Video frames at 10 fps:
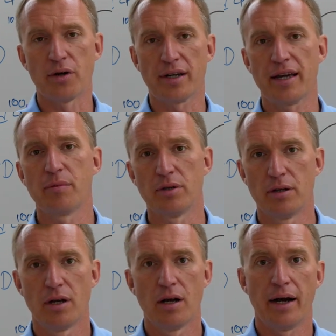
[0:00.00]
or a cable,
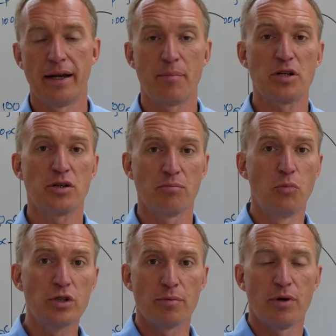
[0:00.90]
and I'm measuring
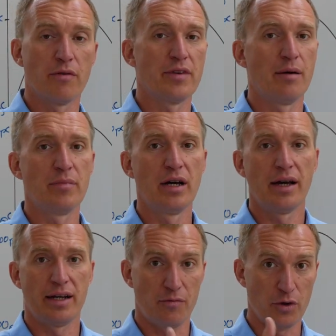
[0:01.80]
multiple of them
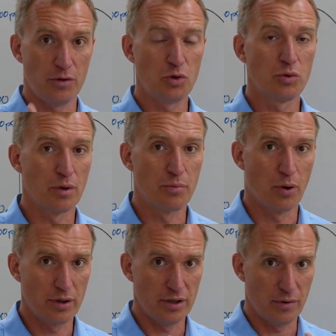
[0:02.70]
and I want to do a
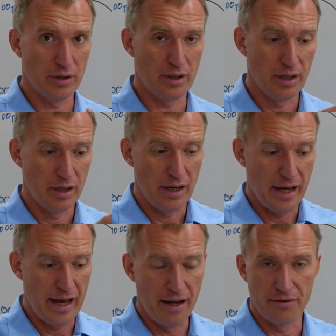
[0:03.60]
report and want to
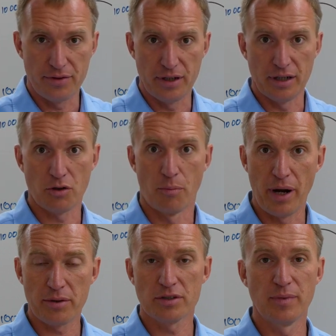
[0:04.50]
have a
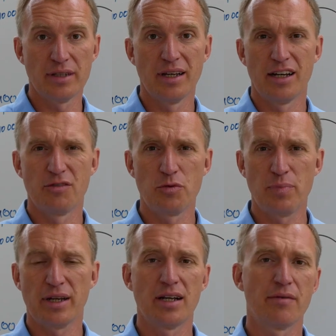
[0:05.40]
comparison, it
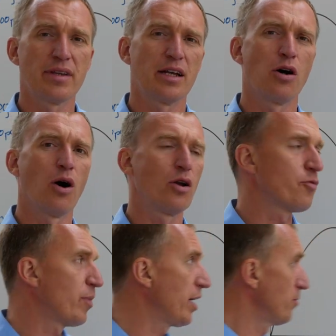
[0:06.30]
would be clever that all
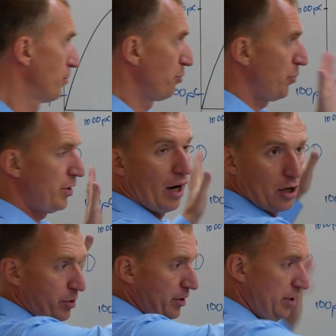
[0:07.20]
of my
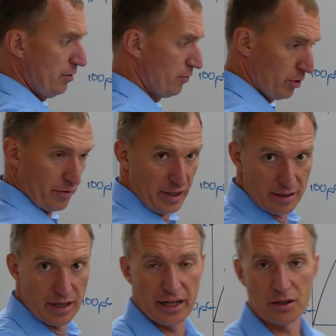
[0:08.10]
PRPD, one of
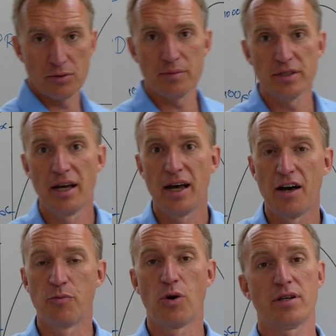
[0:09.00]
these diagrams,
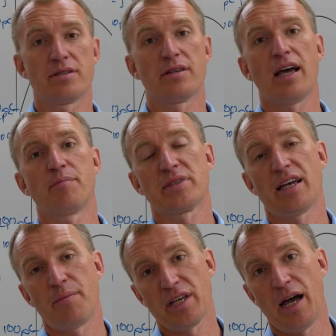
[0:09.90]
have more or less a
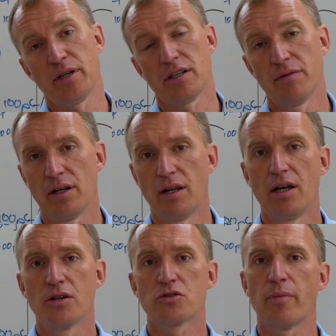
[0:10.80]
same time interval.
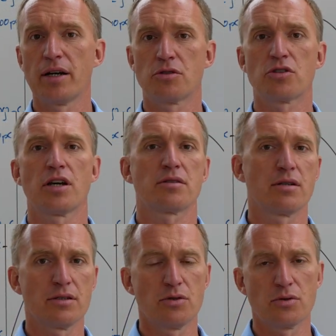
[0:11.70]
So my
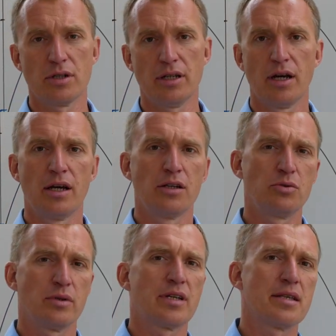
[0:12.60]
suggestion is usually
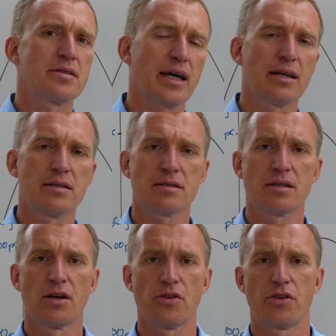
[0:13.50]
do a 10
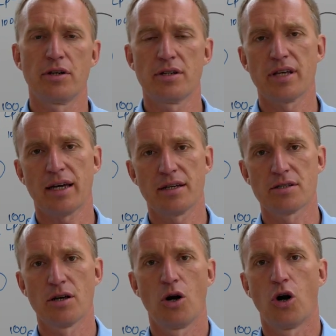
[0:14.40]
seconds, 30
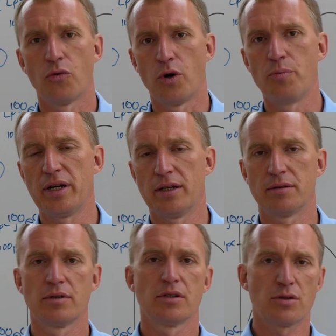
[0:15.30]
seconds, or 1
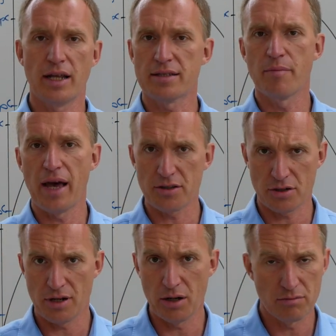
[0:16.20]
minute. So let's
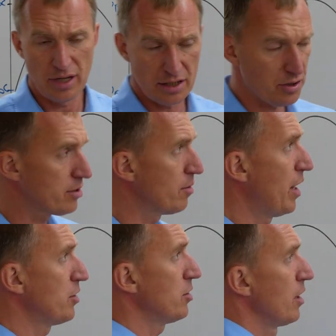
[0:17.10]
imagine now, let's just
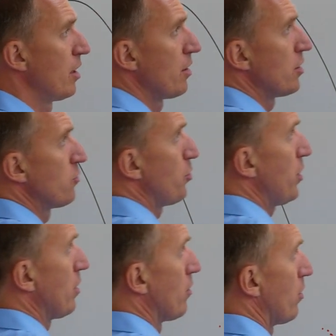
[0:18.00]
imagine this would
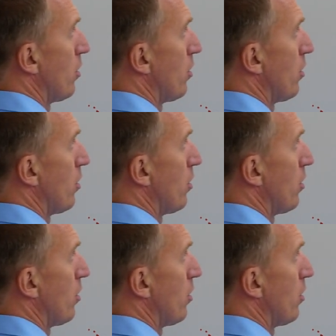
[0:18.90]
be